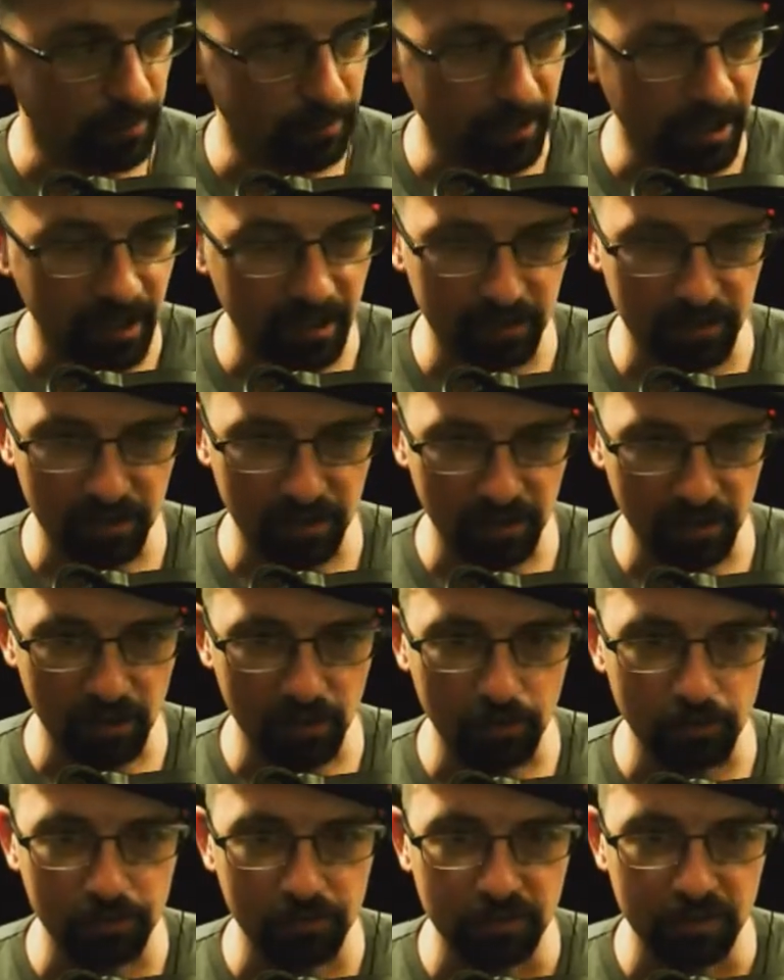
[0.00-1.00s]
path to go.
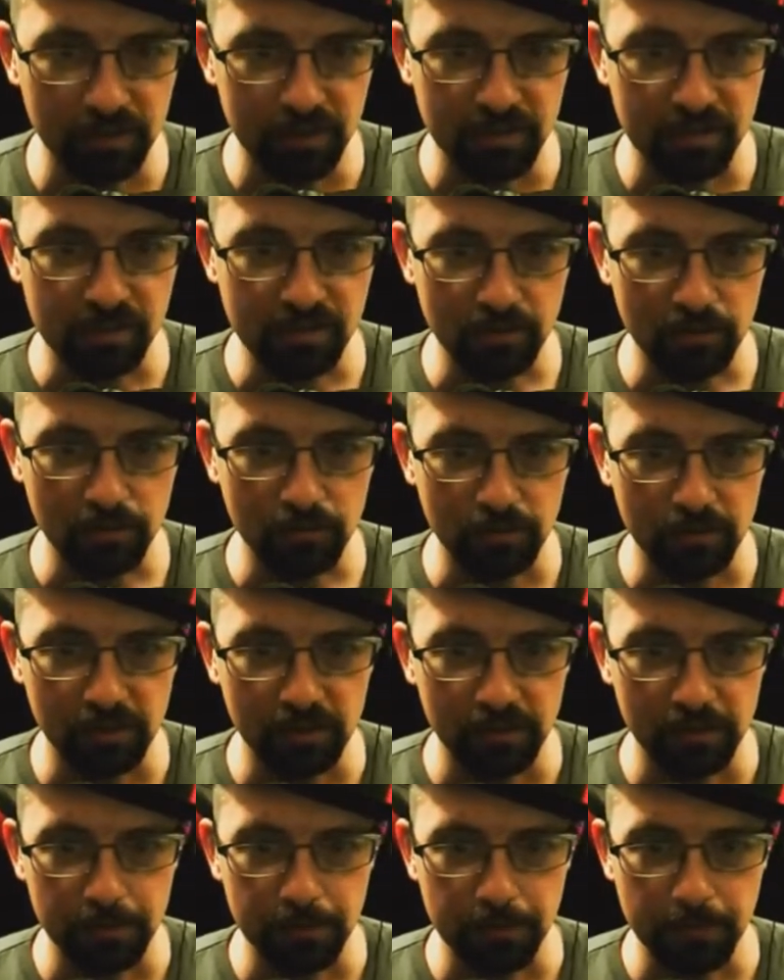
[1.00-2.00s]
So,
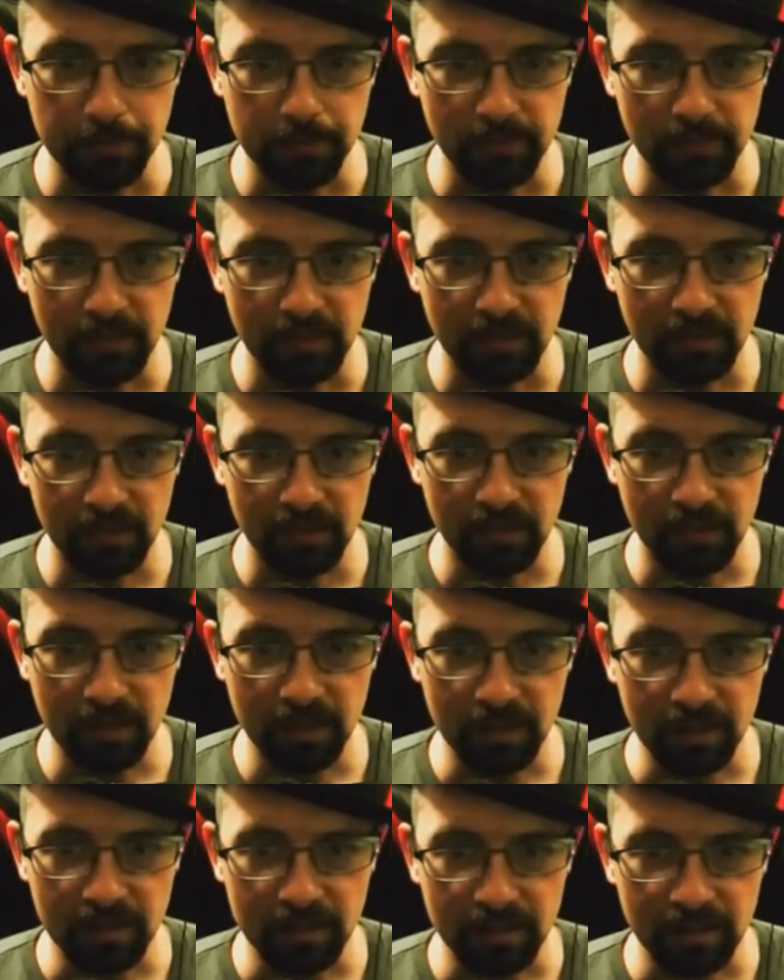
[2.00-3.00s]

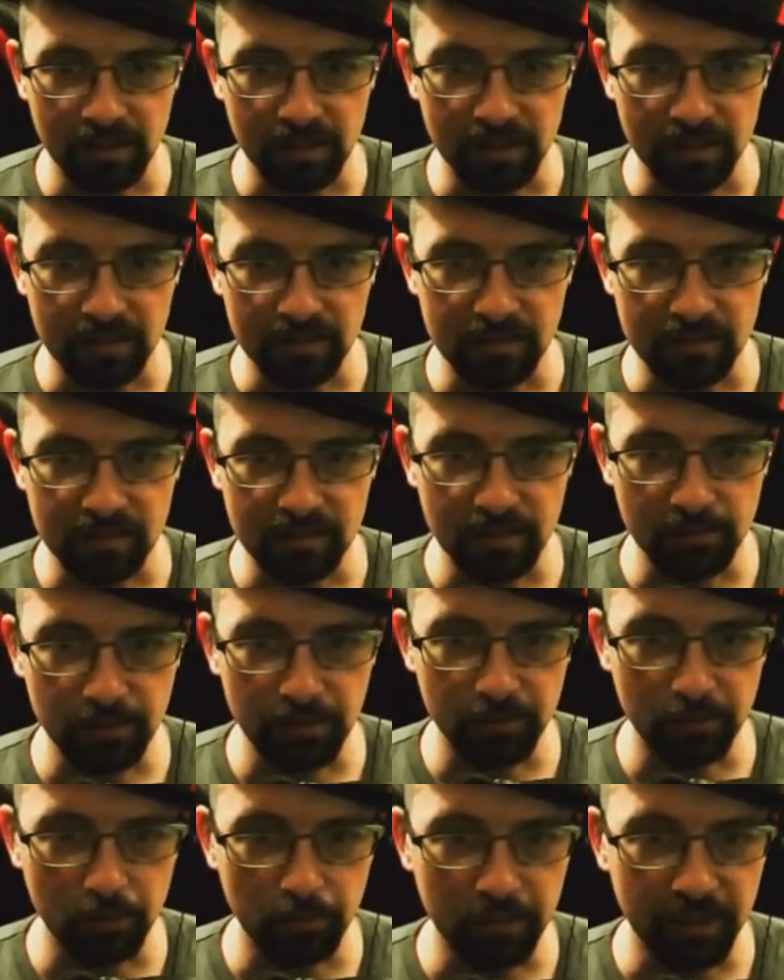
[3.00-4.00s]
so some
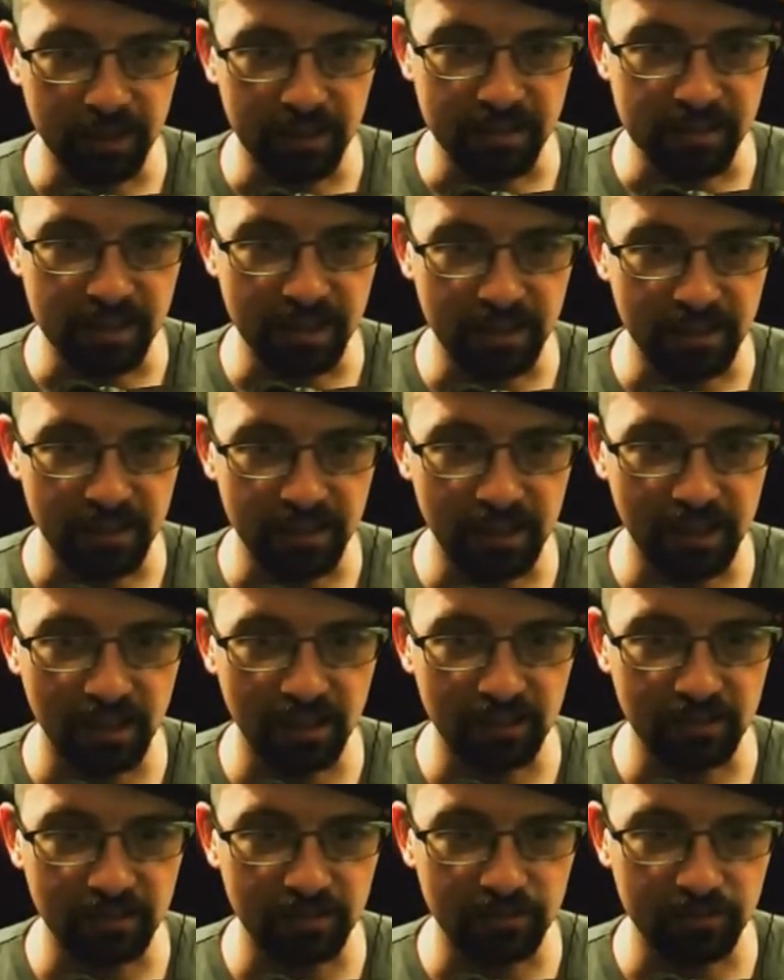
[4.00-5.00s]
people make a second
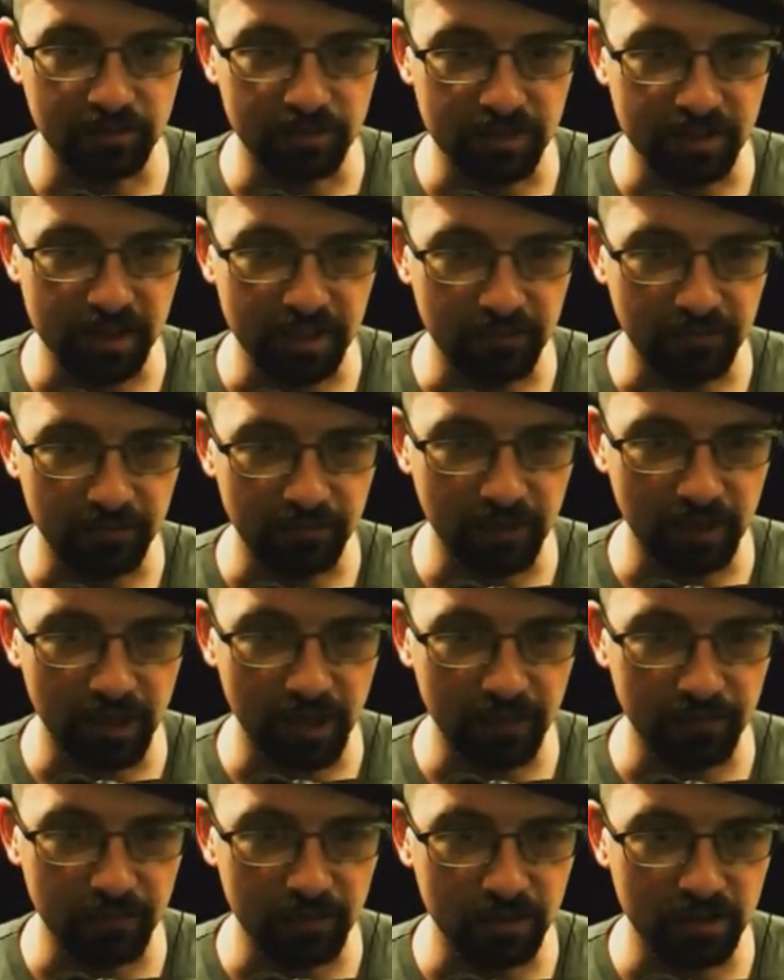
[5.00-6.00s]
character and they'll take
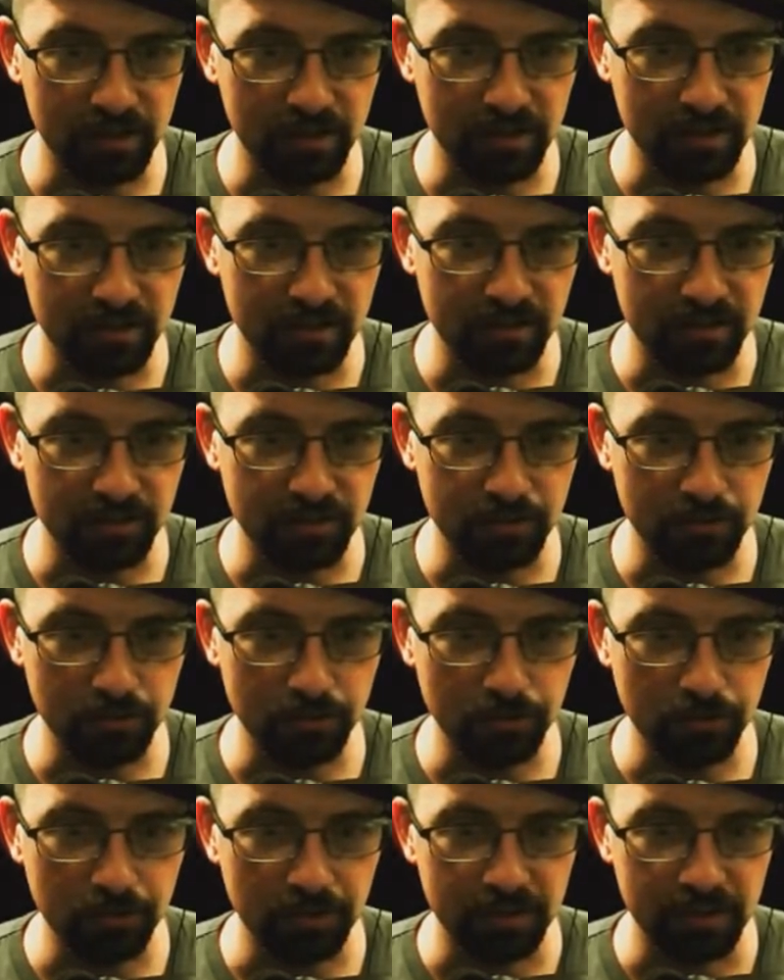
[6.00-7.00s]
forever
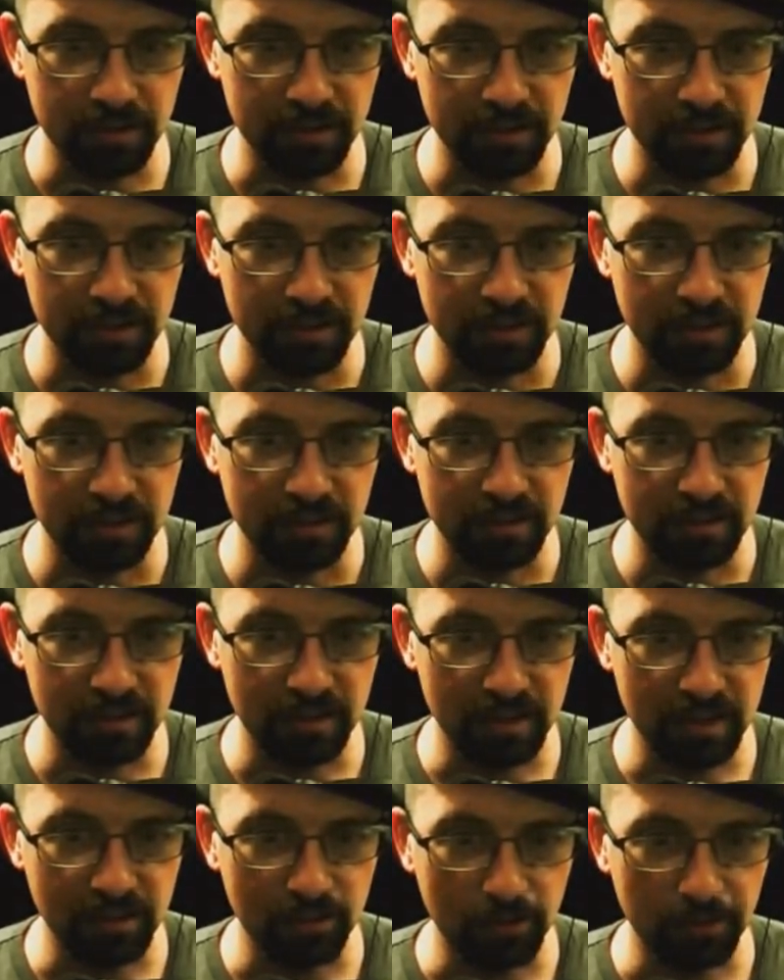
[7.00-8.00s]
to
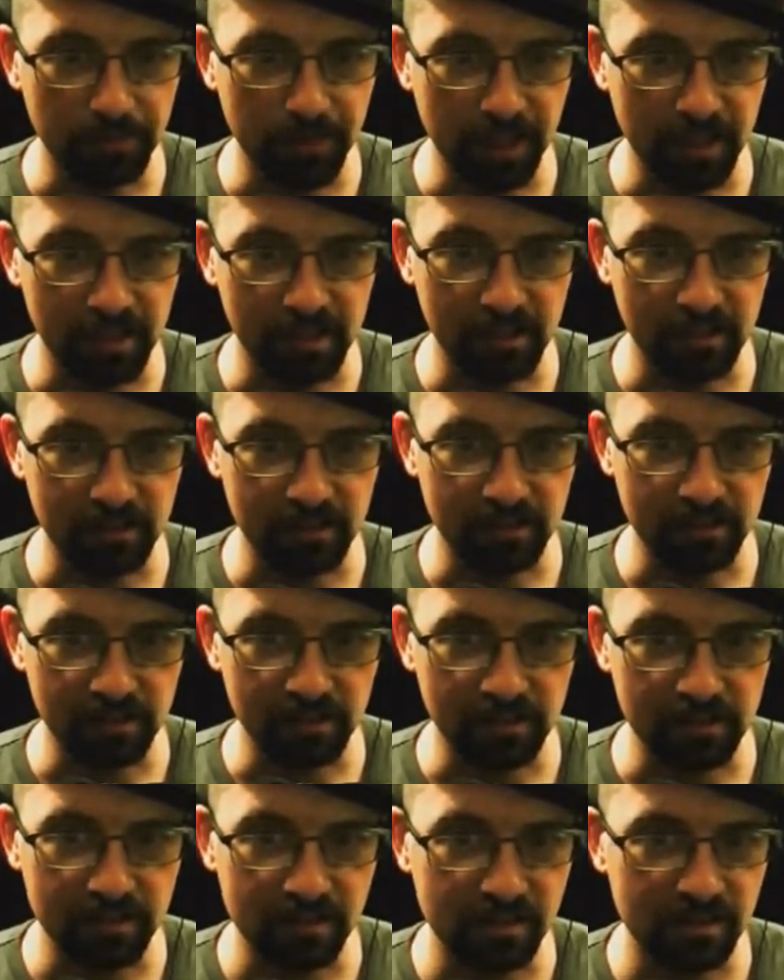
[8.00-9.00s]
gear up that character,
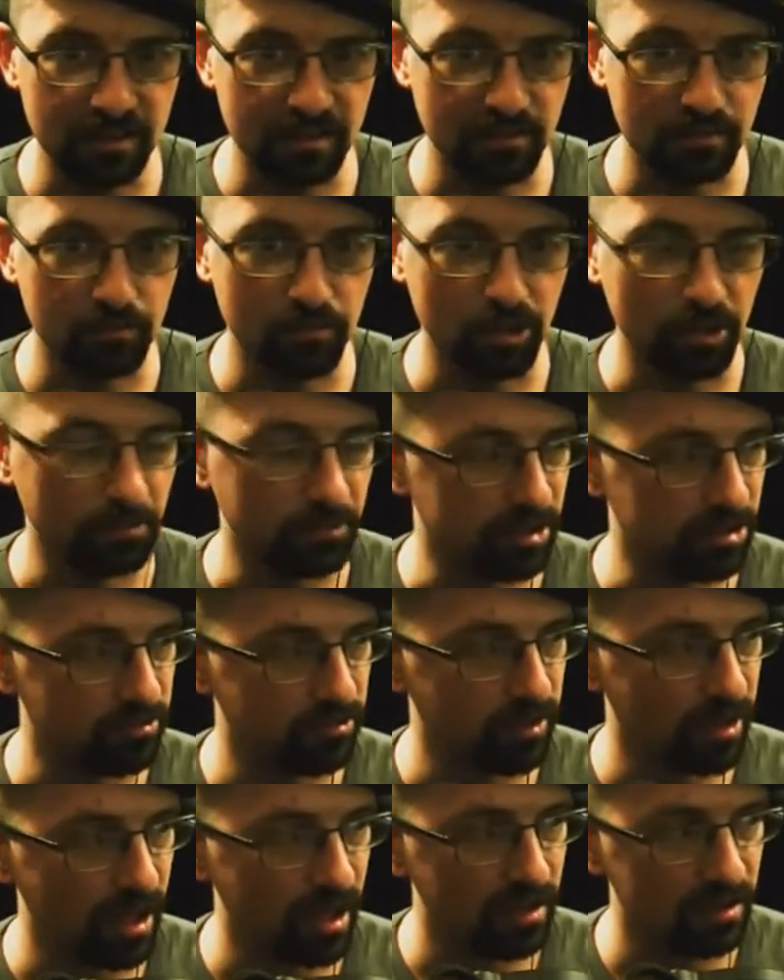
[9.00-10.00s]
and this is pretty much for
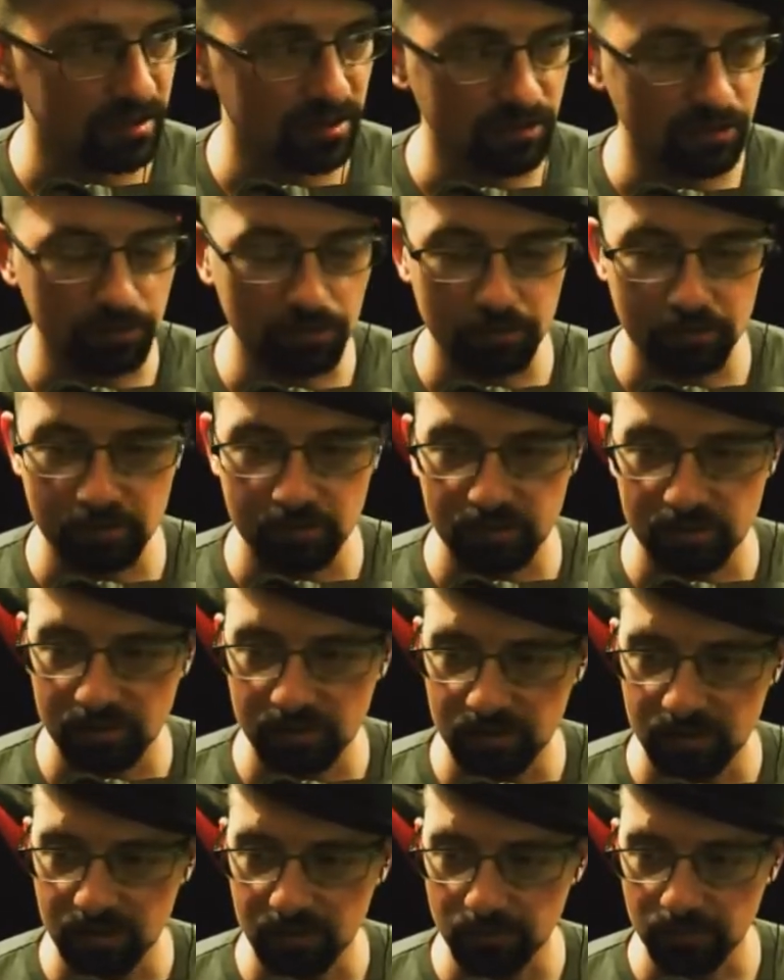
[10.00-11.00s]
that too,
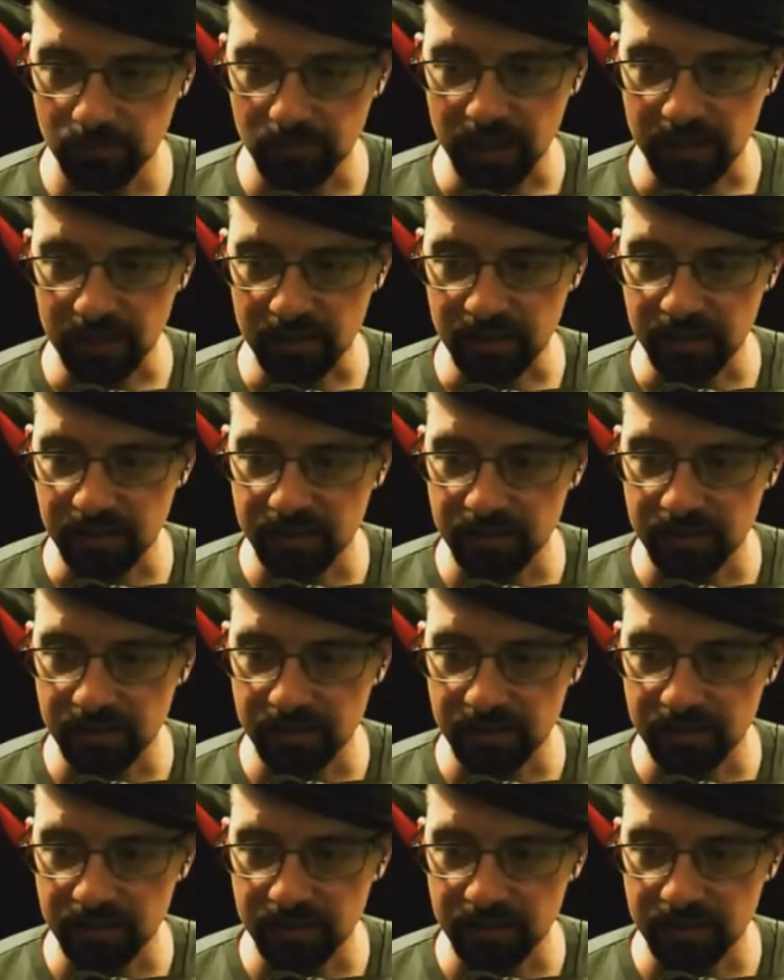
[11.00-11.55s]
mainly.